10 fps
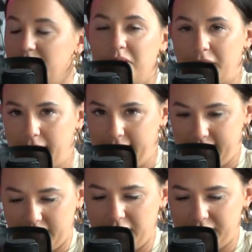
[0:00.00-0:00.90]
Maybe
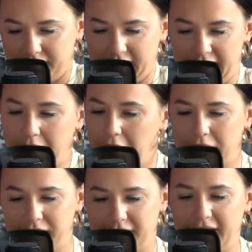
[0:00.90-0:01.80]
don't anymore.
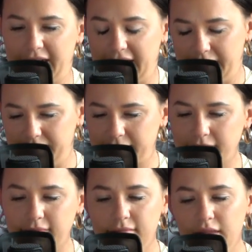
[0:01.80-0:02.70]

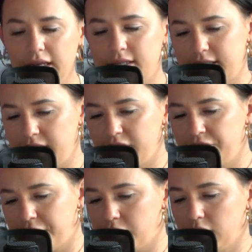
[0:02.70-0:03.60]
David
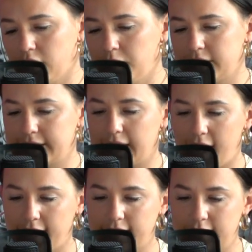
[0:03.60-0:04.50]
Fuller was
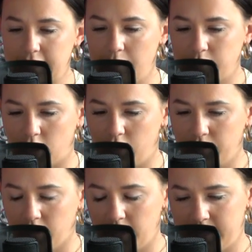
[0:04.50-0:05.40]
lying slumped
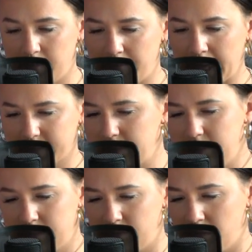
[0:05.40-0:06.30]
over in the back
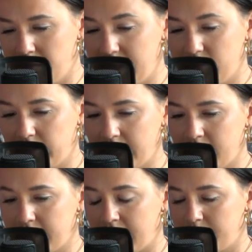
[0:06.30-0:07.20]
seats of the
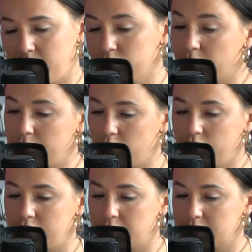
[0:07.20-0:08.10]
minivan that had been
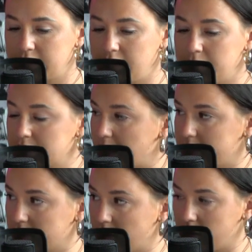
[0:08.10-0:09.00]
removed and were sitting
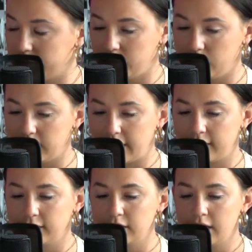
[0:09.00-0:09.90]
beside the car in the unit.
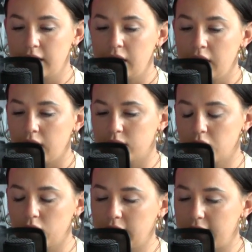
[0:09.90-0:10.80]
He was
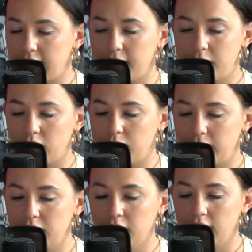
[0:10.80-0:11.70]
holding a
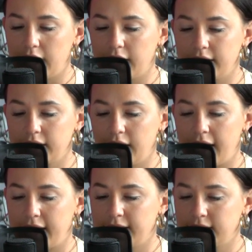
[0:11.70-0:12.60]
9mm and
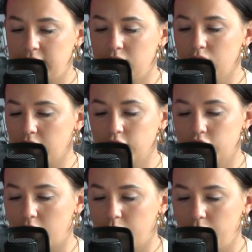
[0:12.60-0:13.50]
had a single
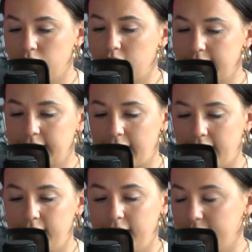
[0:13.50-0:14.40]
gunshot wound to his
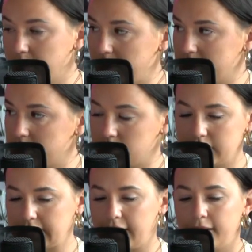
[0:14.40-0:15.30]
head. He had committed
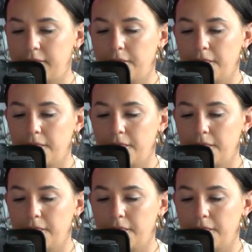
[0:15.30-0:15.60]
suicide.